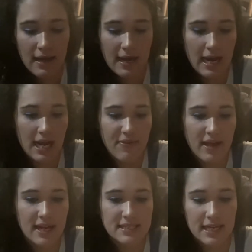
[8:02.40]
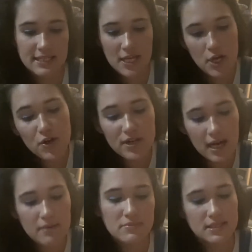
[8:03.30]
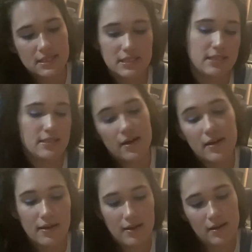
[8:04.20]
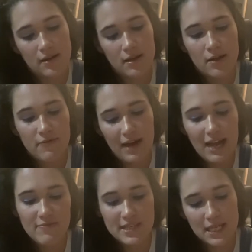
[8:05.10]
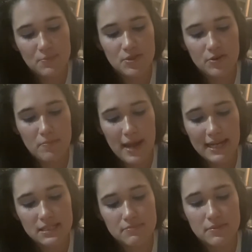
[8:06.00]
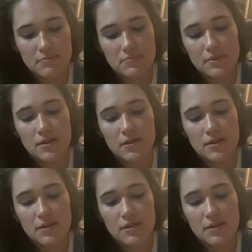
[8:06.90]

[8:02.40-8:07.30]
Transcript: And then it says, here comes the sun. 5 tips for maximizing